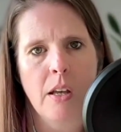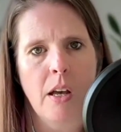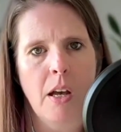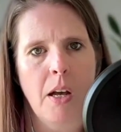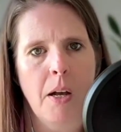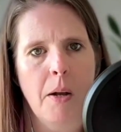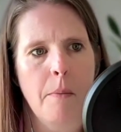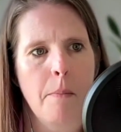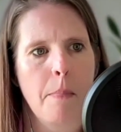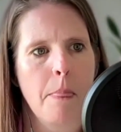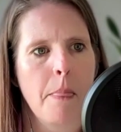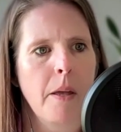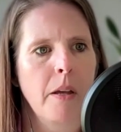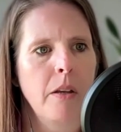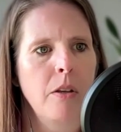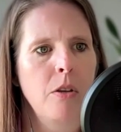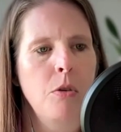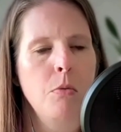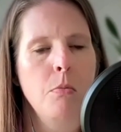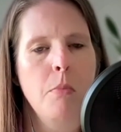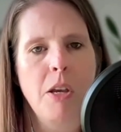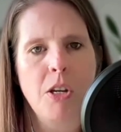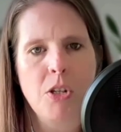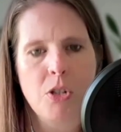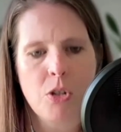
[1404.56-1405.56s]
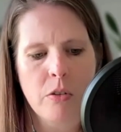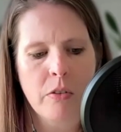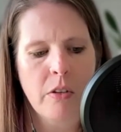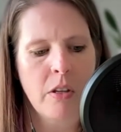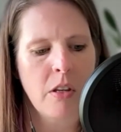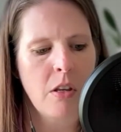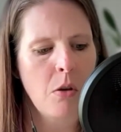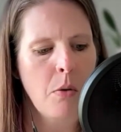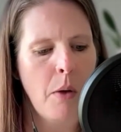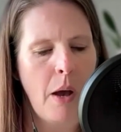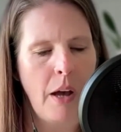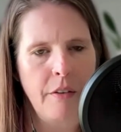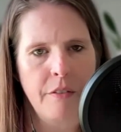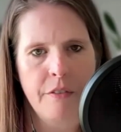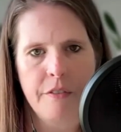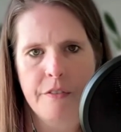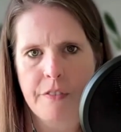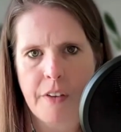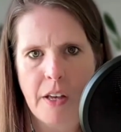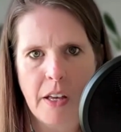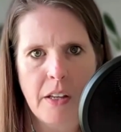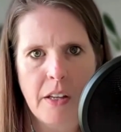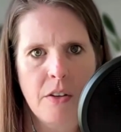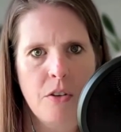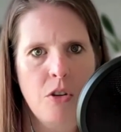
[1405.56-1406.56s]
You make sure that you have
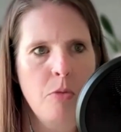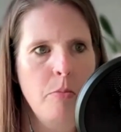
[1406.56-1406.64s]
fun.